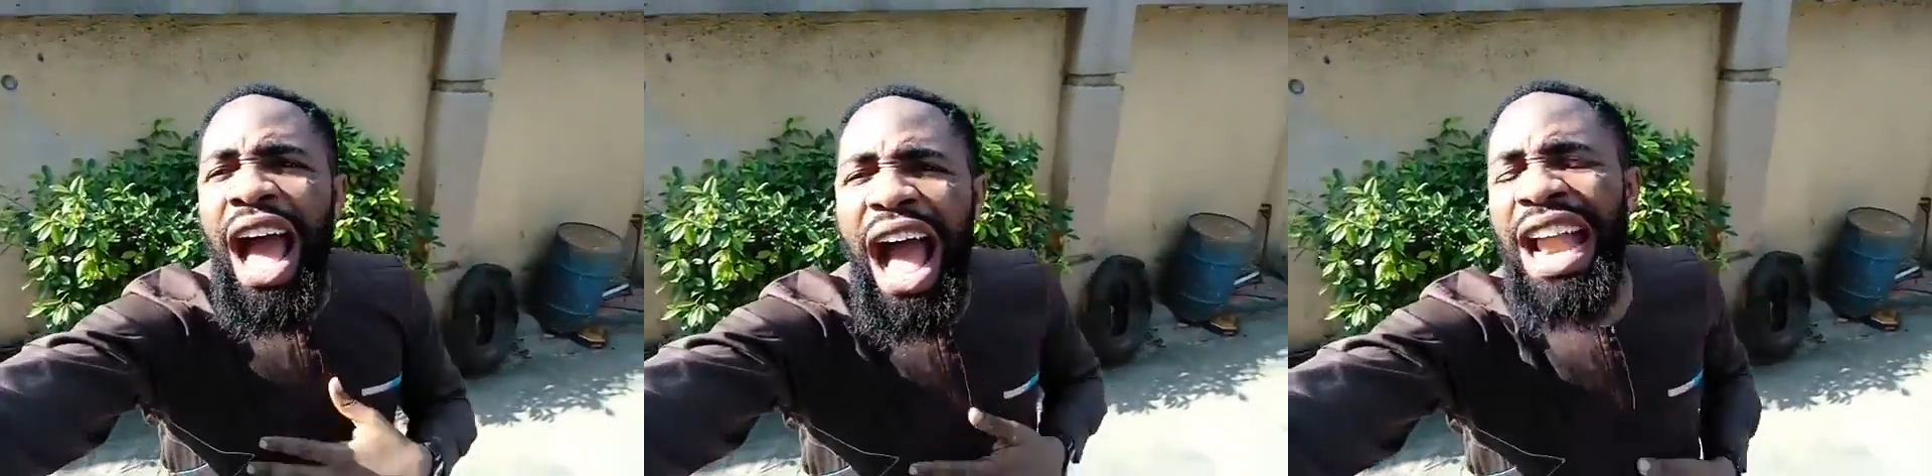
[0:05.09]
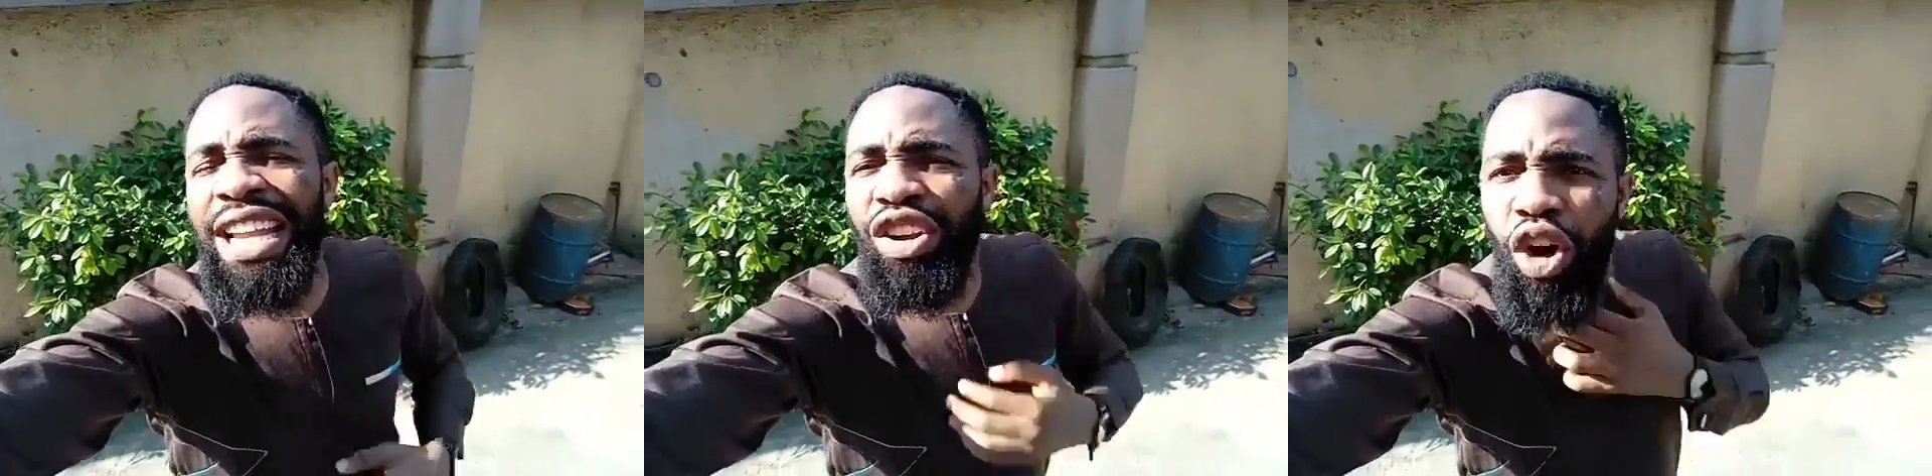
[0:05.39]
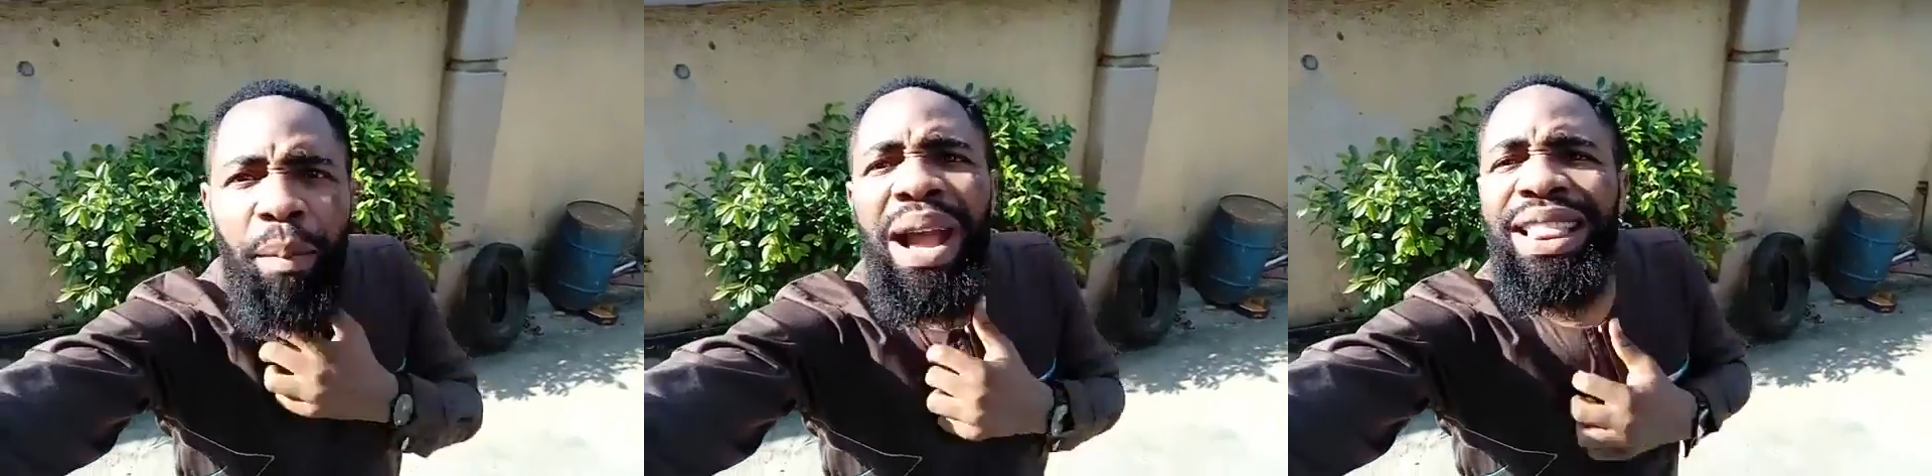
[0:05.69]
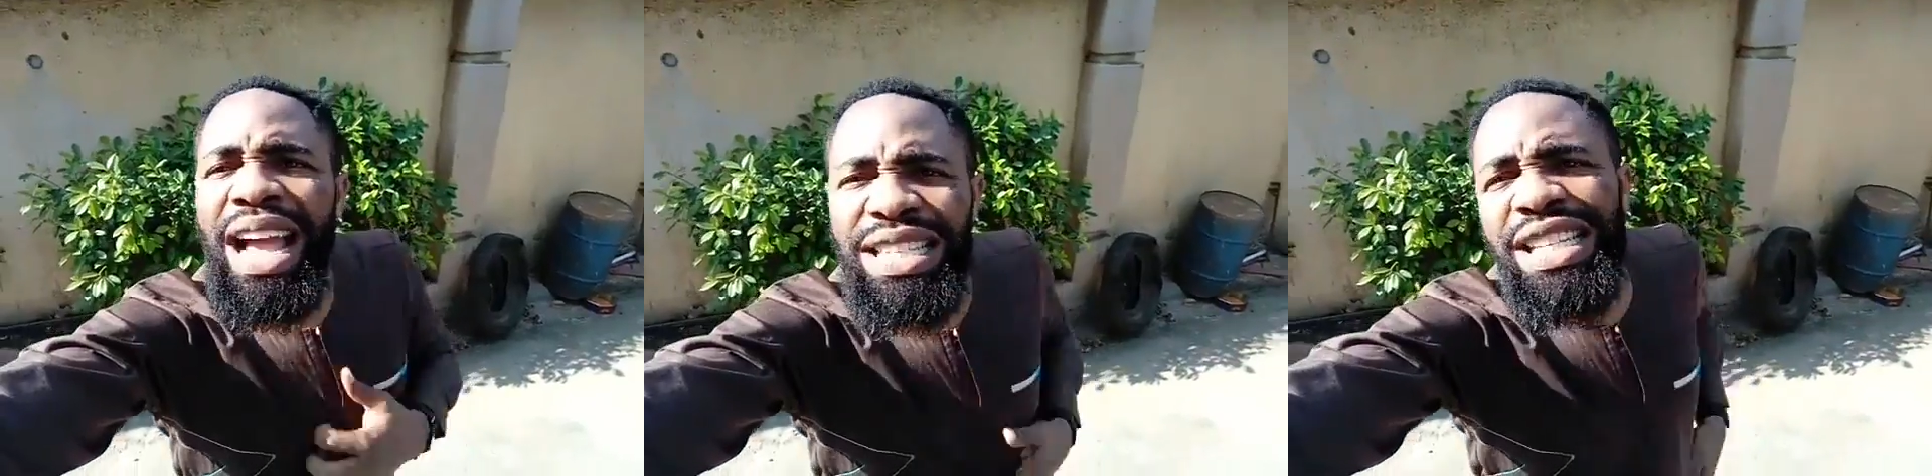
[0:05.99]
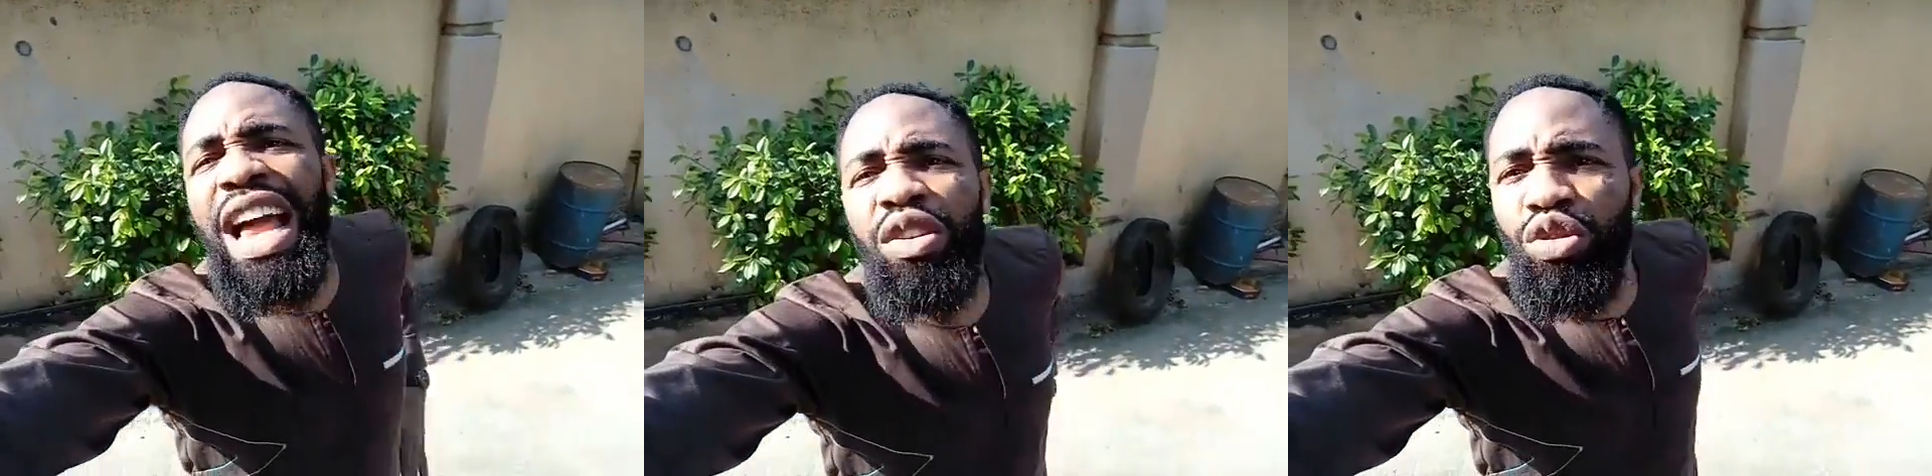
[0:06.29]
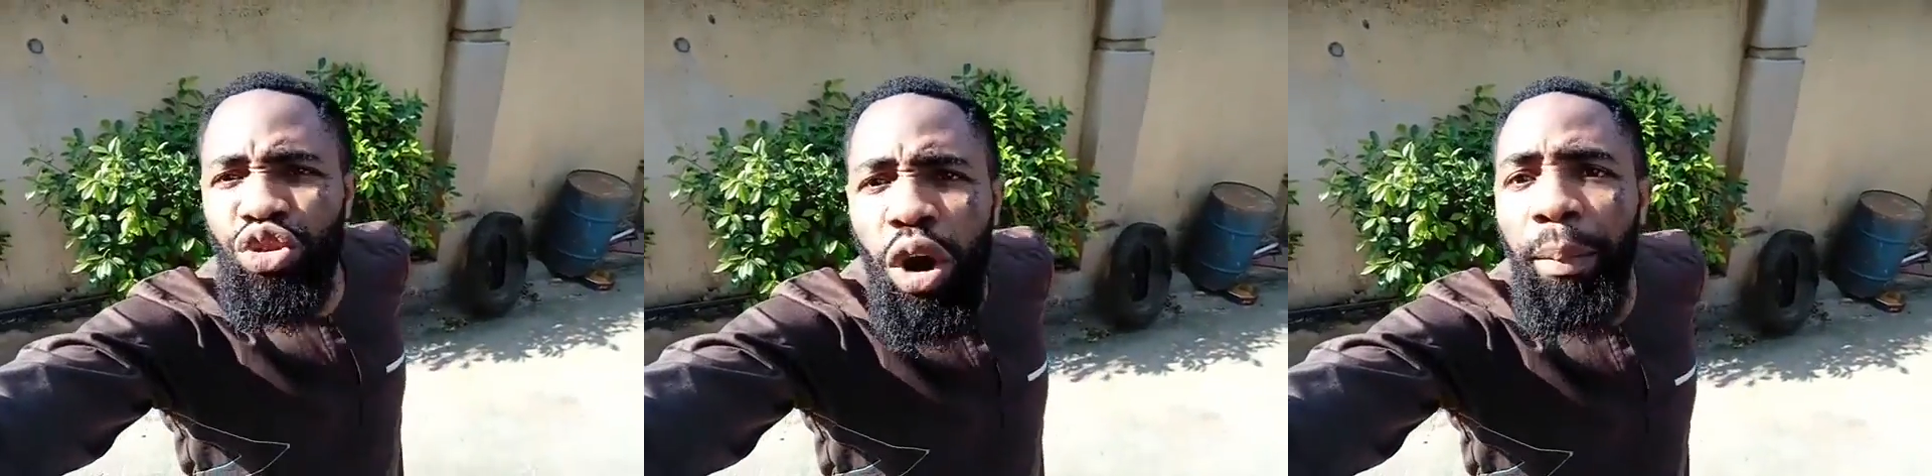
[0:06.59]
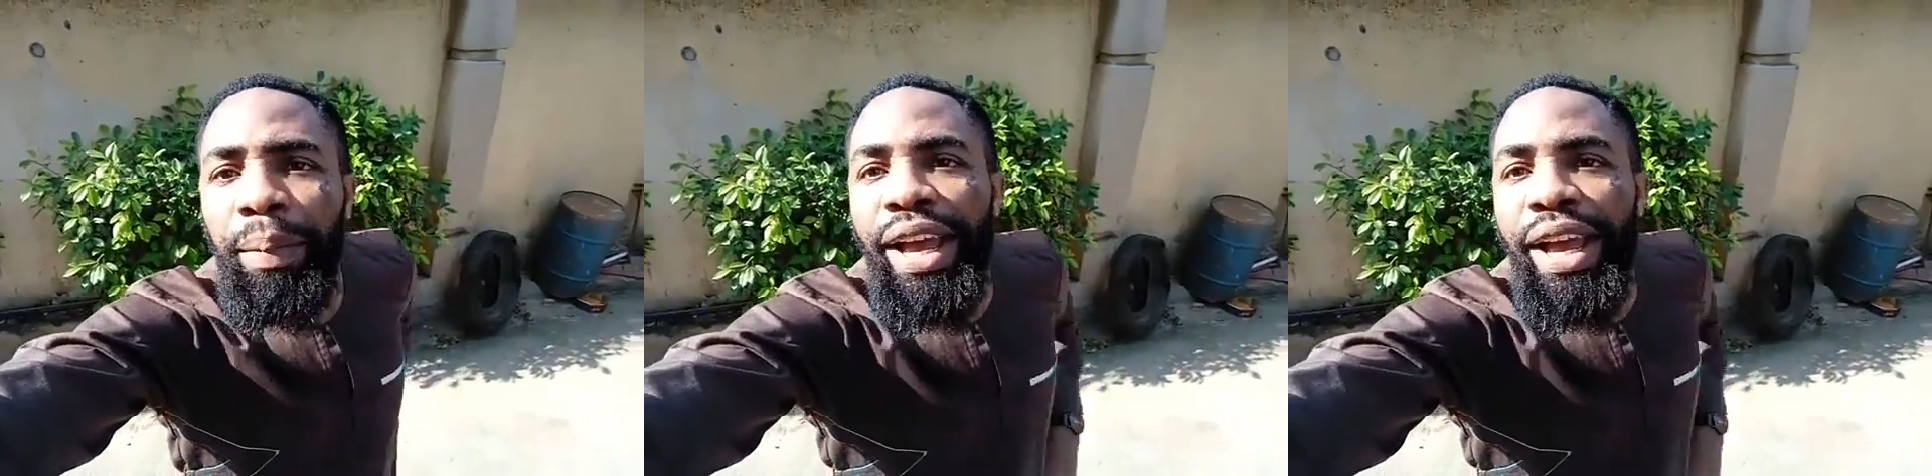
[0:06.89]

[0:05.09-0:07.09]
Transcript: and the comment I see that you drop